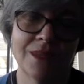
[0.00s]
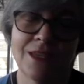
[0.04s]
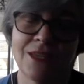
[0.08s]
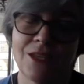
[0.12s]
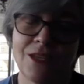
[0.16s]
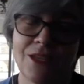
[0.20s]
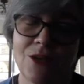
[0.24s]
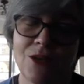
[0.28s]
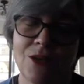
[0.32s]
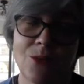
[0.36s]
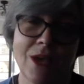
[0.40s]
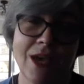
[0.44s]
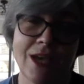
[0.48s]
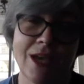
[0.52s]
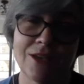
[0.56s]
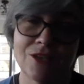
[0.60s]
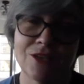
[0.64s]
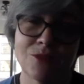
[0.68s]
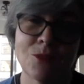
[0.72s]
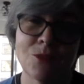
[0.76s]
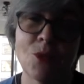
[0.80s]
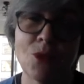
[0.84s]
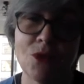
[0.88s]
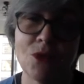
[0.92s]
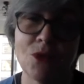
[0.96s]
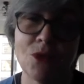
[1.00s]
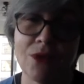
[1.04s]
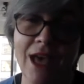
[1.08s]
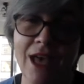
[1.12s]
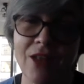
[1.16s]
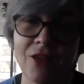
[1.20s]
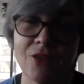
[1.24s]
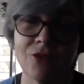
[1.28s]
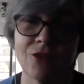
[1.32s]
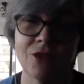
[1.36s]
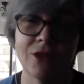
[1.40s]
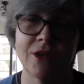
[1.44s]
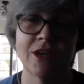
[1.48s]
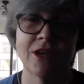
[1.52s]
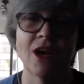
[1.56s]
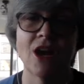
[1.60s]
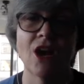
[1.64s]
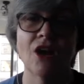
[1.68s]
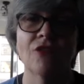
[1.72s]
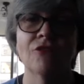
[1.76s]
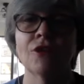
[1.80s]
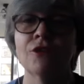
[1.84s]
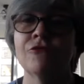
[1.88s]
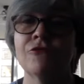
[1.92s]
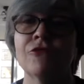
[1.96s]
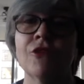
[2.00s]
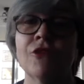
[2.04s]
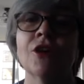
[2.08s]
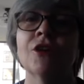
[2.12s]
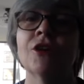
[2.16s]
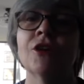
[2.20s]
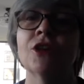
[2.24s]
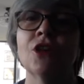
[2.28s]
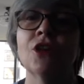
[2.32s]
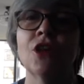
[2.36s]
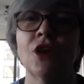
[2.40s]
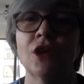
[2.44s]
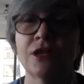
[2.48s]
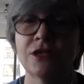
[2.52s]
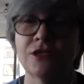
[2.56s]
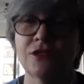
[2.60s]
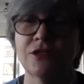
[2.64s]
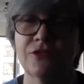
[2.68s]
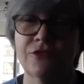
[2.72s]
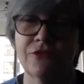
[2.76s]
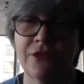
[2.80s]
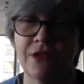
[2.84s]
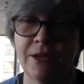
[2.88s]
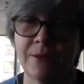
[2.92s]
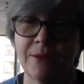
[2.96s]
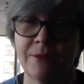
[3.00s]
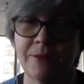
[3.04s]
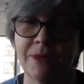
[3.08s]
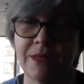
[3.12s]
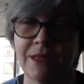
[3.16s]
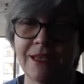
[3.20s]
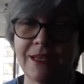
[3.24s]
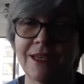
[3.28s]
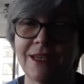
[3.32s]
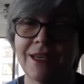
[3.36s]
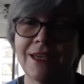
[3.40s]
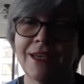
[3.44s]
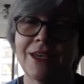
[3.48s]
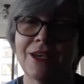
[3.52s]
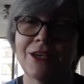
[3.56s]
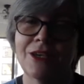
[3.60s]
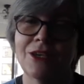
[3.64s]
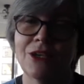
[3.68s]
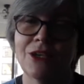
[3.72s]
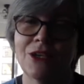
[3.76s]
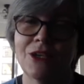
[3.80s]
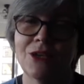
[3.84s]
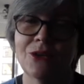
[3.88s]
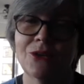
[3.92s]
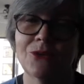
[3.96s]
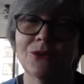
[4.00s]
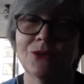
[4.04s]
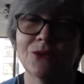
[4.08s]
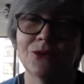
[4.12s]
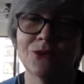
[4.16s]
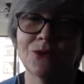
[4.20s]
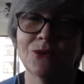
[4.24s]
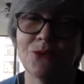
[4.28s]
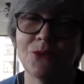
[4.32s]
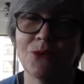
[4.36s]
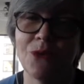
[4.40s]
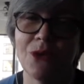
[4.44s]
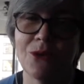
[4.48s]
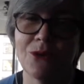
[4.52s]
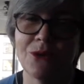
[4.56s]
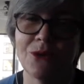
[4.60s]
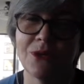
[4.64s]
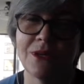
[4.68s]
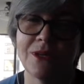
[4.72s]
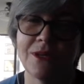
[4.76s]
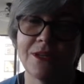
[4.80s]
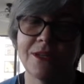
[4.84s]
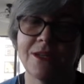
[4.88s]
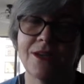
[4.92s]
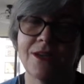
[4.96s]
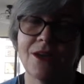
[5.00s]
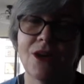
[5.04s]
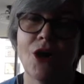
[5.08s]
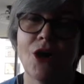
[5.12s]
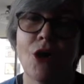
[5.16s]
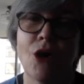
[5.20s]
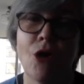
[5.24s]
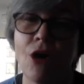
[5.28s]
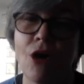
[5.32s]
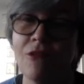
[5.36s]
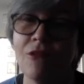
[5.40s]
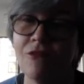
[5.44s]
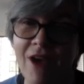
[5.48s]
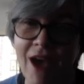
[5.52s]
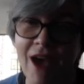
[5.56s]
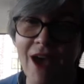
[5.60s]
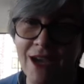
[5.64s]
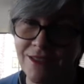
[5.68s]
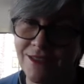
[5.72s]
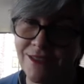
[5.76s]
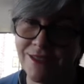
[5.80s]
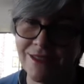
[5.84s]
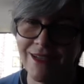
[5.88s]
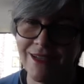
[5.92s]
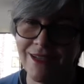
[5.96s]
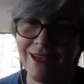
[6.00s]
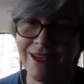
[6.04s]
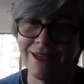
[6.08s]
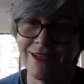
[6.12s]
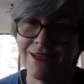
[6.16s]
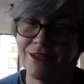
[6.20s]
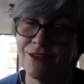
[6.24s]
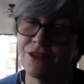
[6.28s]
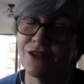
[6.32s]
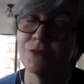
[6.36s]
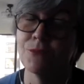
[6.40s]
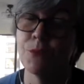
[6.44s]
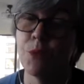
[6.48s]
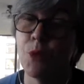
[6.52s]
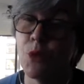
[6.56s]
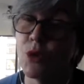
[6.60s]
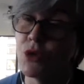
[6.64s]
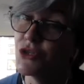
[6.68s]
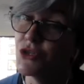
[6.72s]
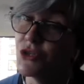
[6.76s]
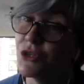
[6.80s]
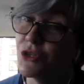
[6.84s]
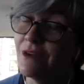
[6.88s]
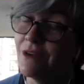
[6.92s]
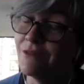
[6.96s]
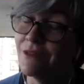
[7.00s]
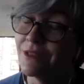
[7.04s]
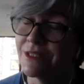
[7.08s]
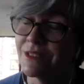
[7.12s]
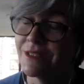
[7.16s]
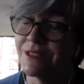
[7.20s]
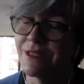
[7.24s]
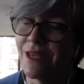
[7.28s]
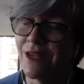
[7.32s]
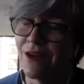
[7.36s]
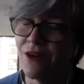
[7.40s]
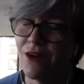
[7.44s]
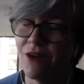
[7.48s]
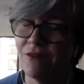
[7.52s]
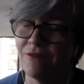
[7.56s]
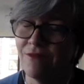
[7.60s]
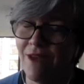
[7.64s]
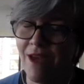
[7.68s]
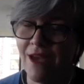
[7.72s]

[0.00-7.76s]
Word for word: you know we had a small gathering of a very large family. You know, where we are all vaccinated. The portion of us that are